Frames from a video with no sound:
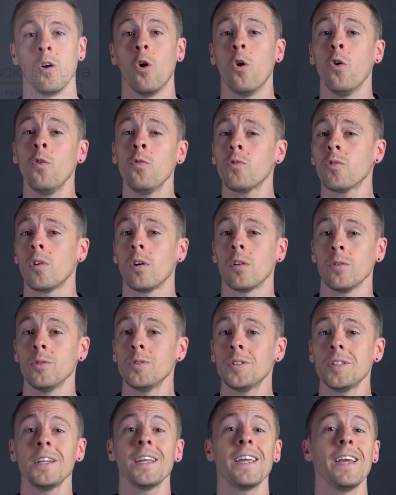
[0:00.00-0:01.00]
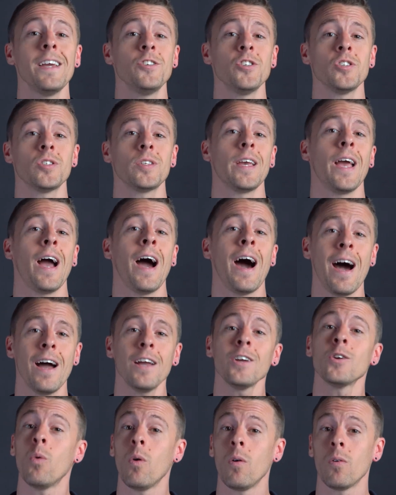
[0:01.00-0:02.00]
Overall, Lucid Engage is a
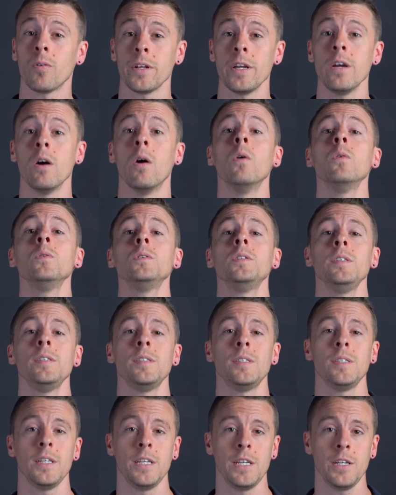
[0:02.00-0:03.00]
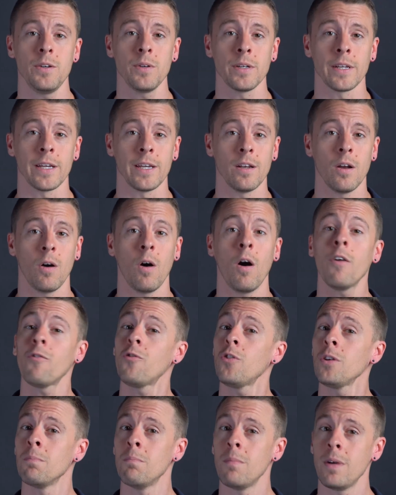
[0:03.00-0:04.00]
high-quality OTC hearing aid,
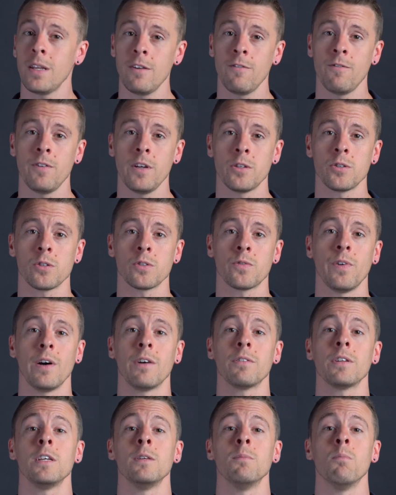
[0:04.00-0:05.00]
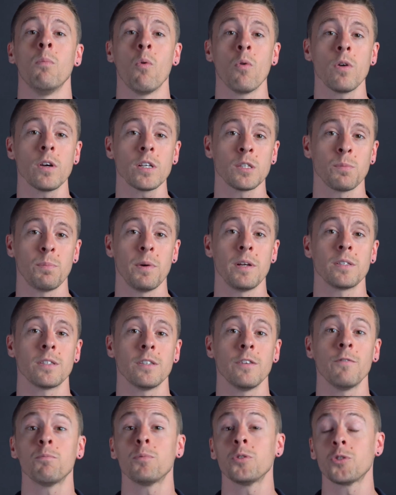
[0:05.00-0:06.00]
offering many features found in more
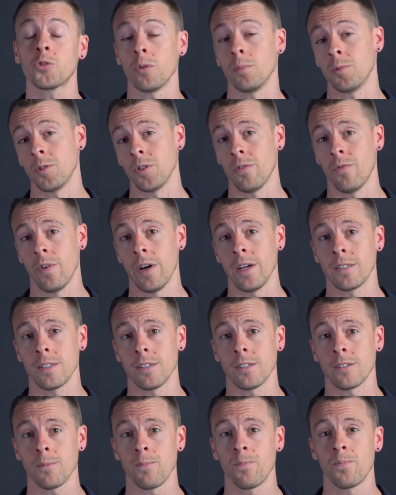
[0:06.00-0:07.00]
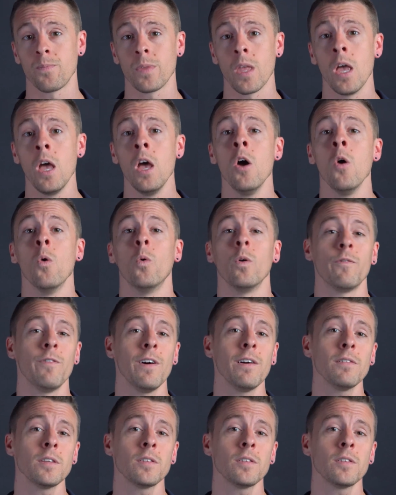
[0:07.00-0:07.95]
expensive prescription devices. We found